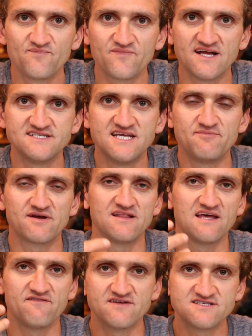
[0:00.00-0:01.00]
And
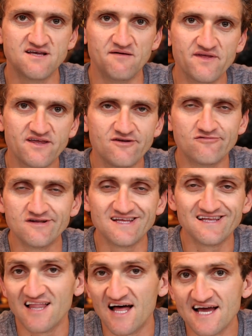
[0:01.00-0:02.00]
typically if it's something you
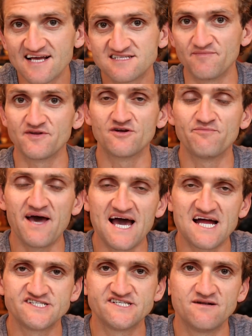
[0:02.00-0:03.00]
really like, something you're
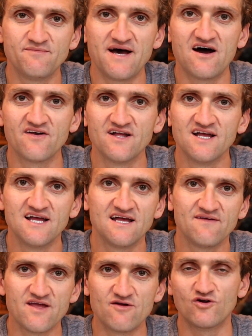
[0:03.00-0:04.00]
passionate about,
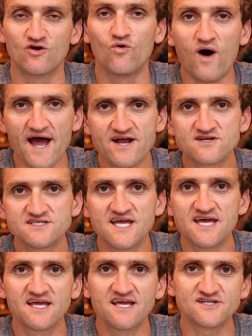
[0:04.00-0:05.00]
it requires
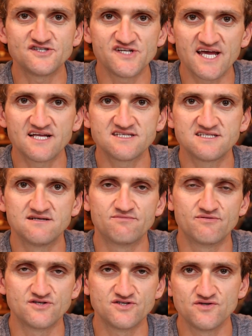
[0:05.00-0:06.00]
taking a chance to
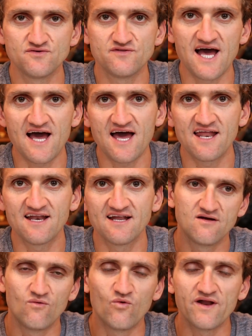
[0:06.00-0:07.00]
pursue that.
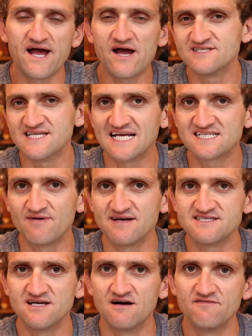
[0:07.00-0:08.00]
What I always ask
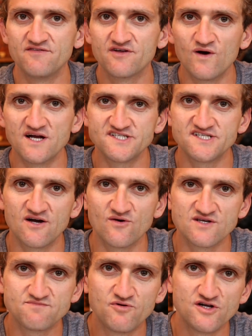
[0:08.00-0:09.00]
myself, the question I
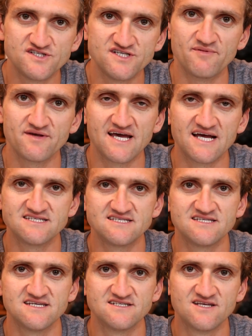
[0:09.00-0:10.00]
always push up
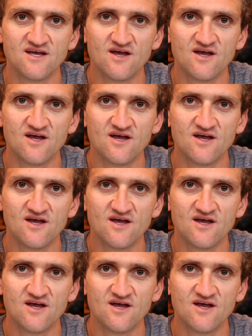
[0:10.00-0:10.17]
against is,